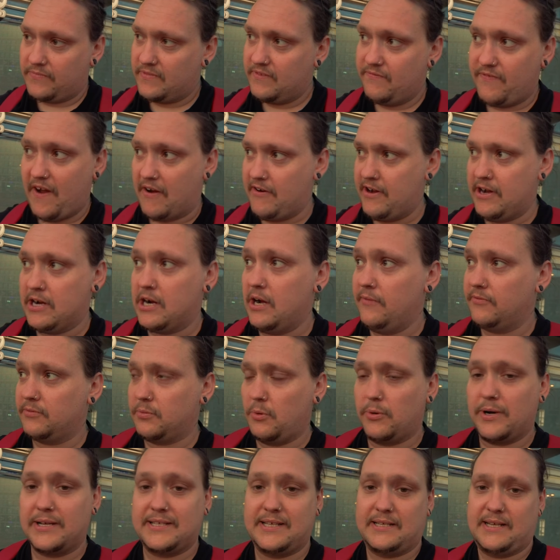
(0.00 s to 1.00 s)
very
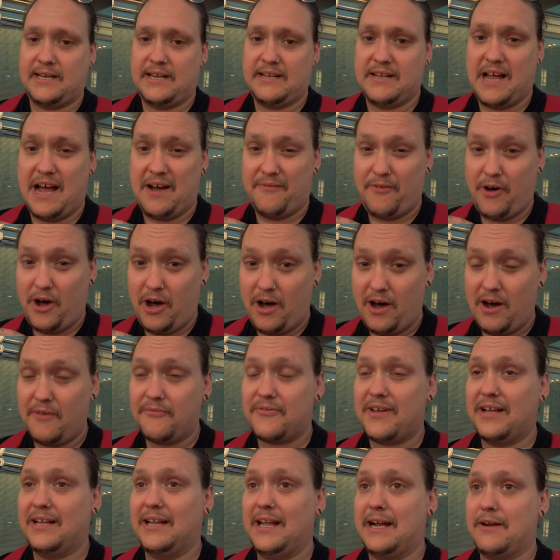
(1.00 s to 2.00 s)
uncomfortable because it didn't have
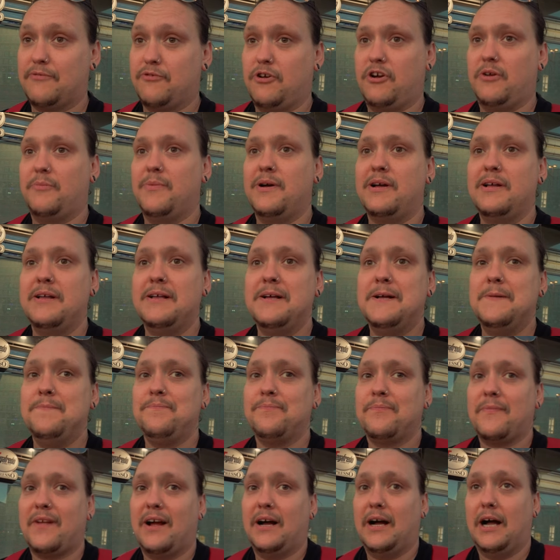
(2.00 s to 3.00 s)
half that leg room.
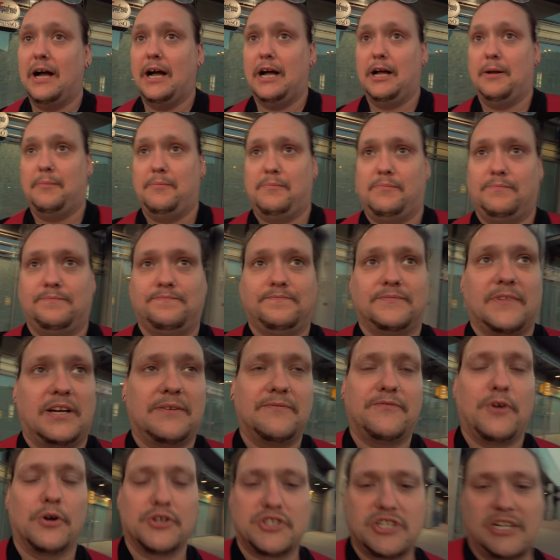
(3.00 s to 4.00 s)

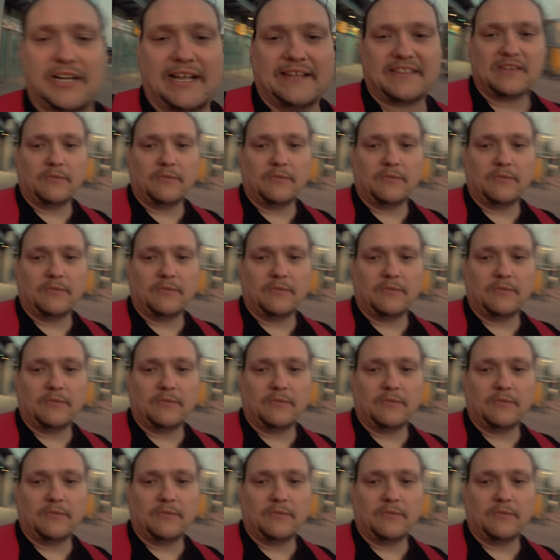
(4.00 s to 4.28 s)
Unfortunately,